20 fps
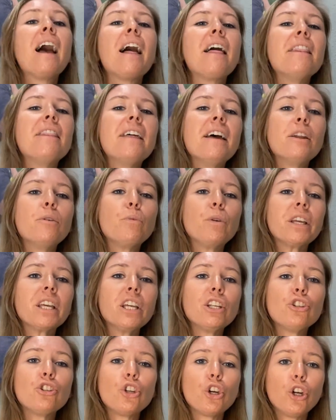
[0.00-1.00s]
then we
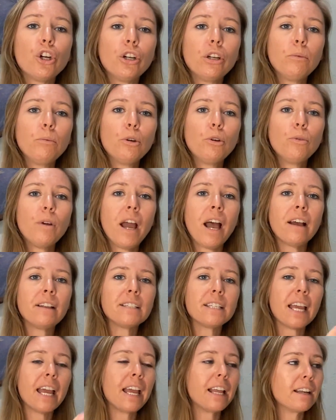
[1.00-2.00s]
can turn them around
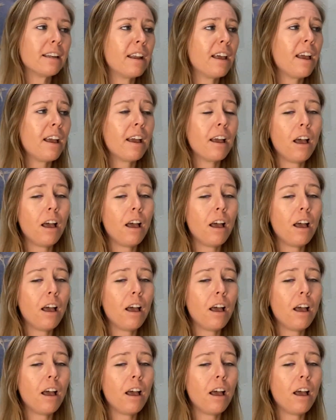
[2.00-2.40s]
and